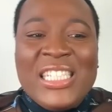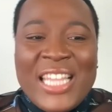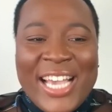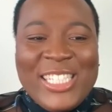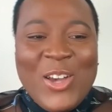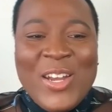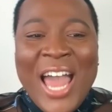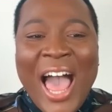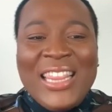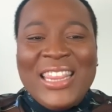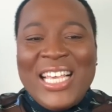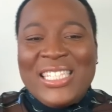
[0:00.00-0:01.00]
next on
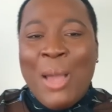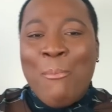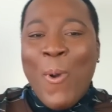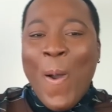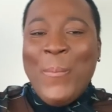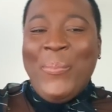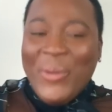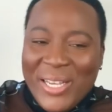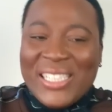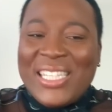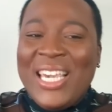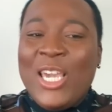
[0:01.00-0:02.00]
our list, and Bob
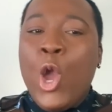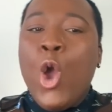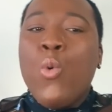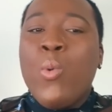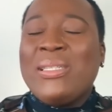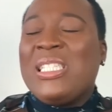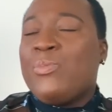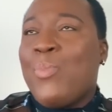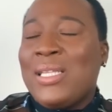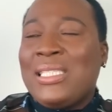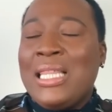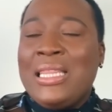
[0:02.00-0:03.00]
Risky was
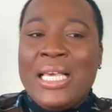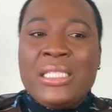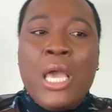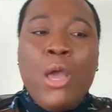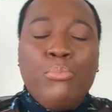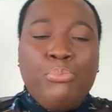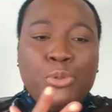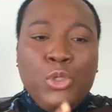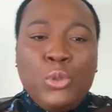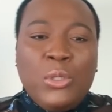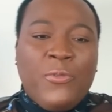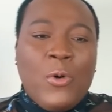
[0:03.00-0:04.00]
spotted this
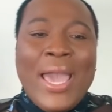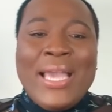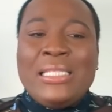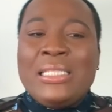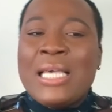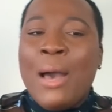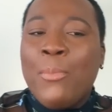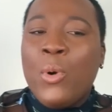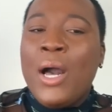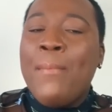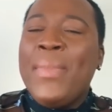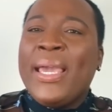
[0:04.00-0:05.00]
beautiful ensemble.
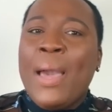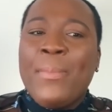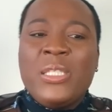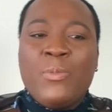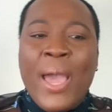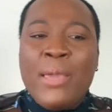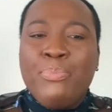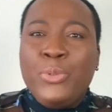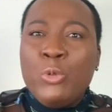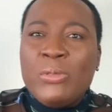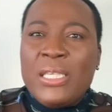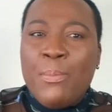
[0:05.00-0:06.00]
Her makeup is by
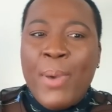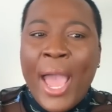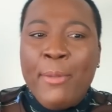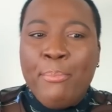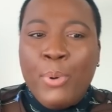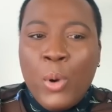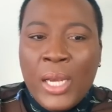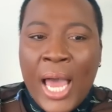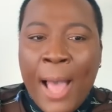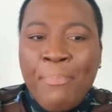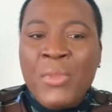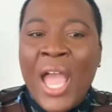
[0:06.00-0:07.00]
Beauty by
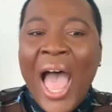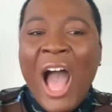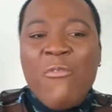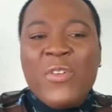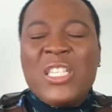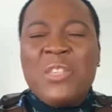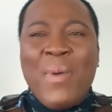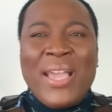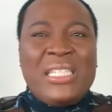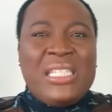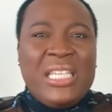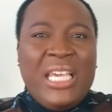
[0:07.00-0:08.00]
Bola. Outfit is by
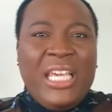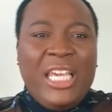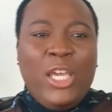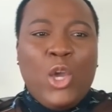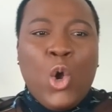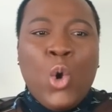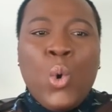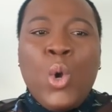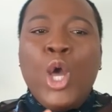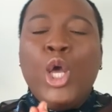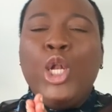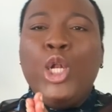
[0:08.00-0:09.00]
CEO
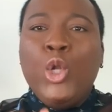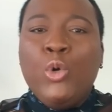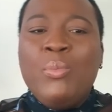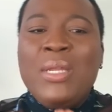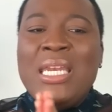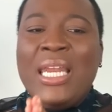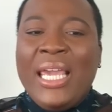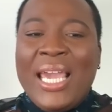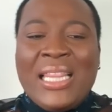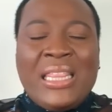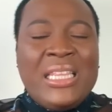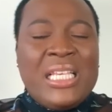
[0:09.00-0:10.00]
Lumini.
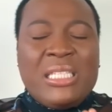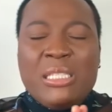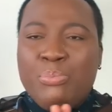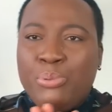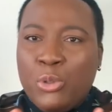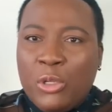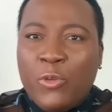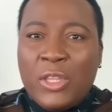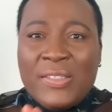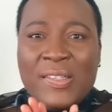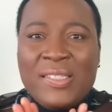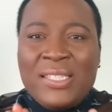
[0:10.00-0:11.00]
I think this is beautiful.
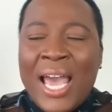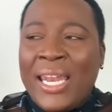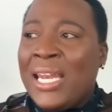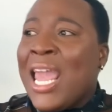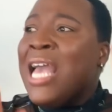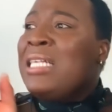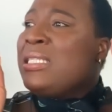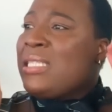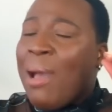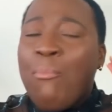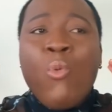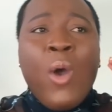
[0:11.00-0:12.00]
This is stunning.
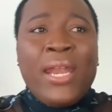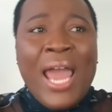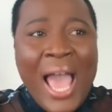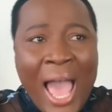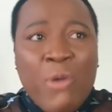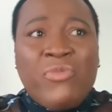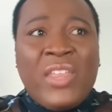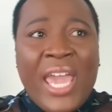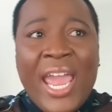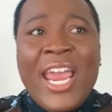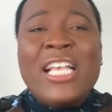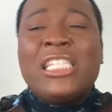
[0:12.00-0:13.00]
Someone out
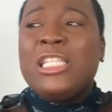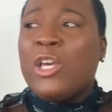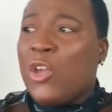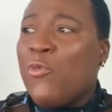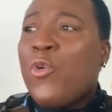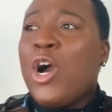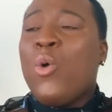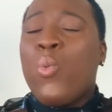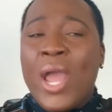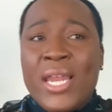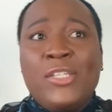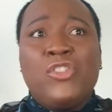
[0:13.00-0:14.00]
there is looking for a wedding